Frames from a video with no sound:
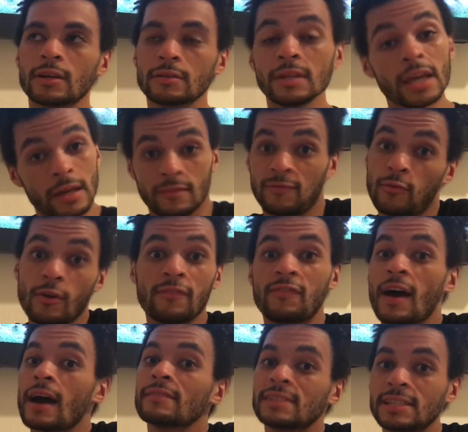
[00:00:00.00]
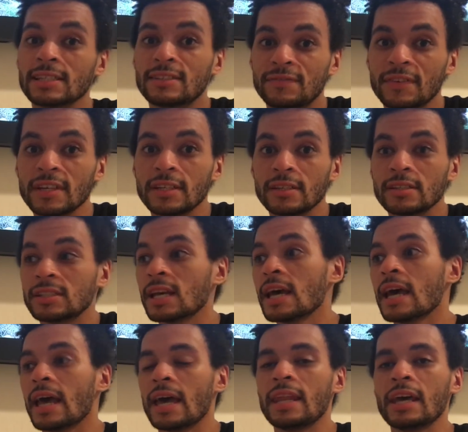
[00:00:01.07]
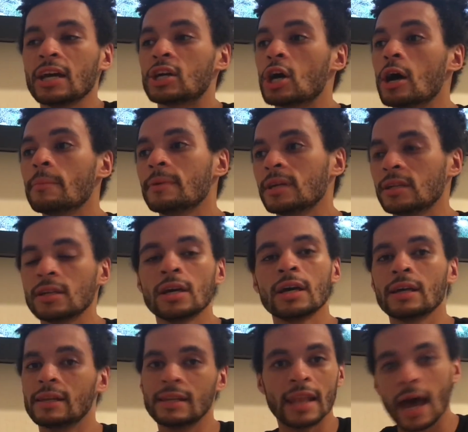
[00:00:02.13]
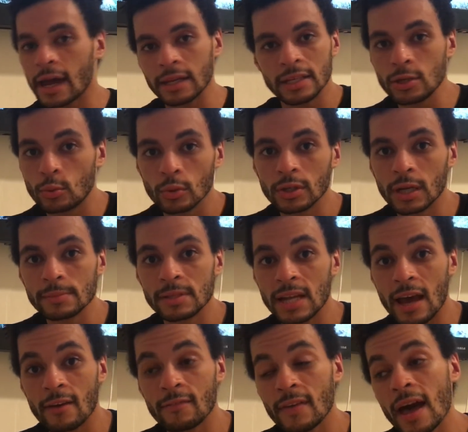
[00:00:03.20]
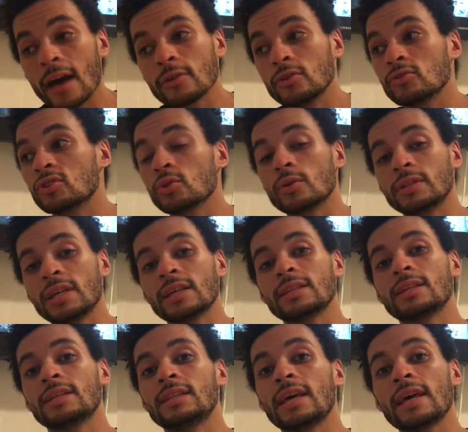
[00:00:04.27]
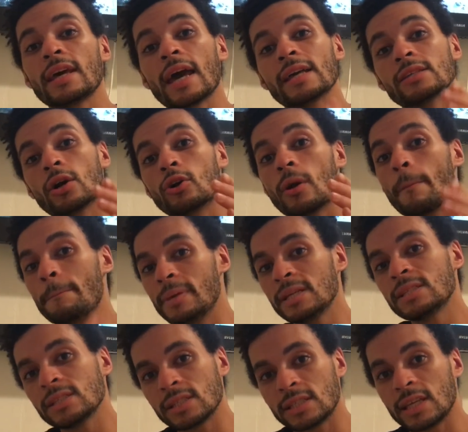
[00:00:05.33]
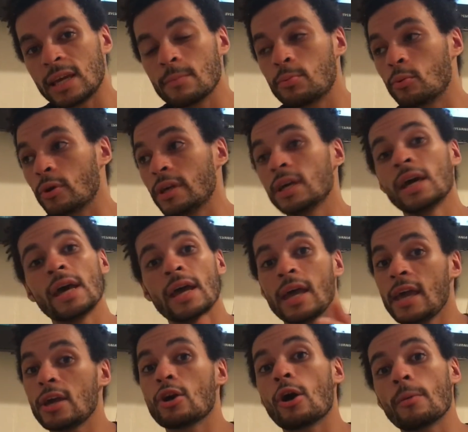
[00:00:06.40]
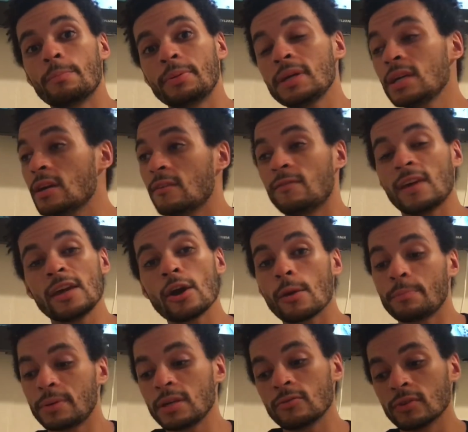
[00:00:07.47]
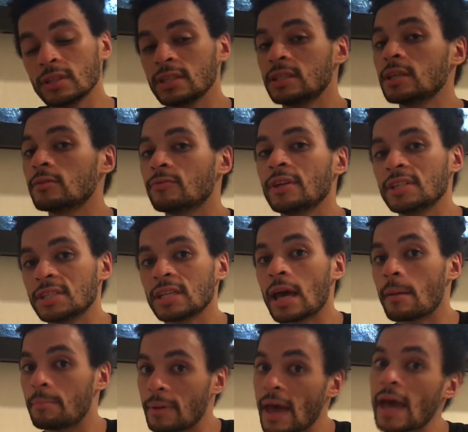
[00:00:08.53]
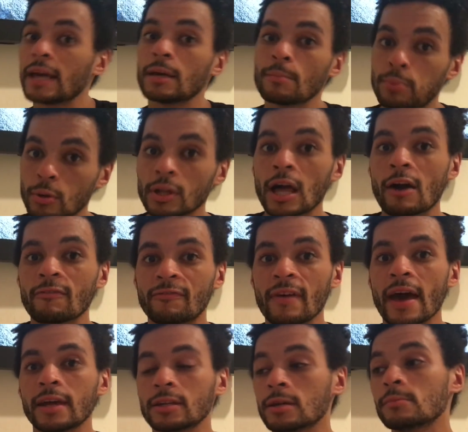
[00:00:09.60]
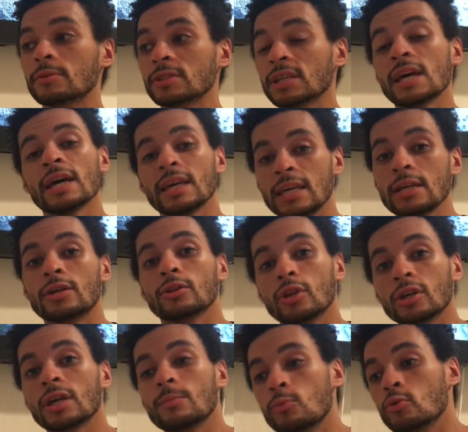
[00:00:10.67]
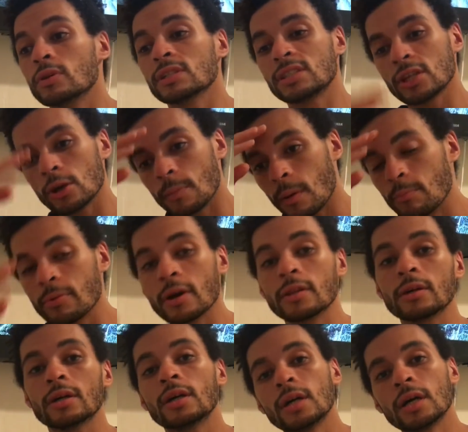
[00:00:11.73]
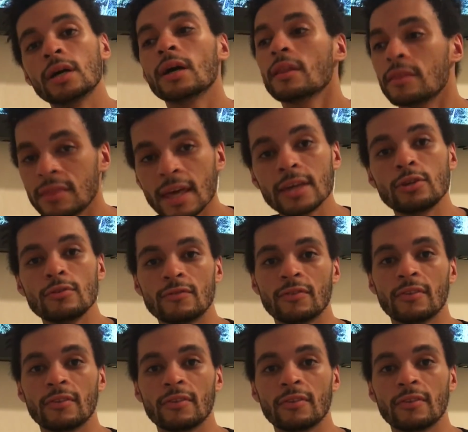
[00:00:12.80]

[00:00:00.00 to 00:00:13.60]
yeah, 4, 5, 6 figures, and then coming not equaling up to that value. So at the end of the day, as on a business standpoint, ARP, if ARP really did reach in that bag and pull out fat numbers, he could look at Mook and say, oh, my brother, thank you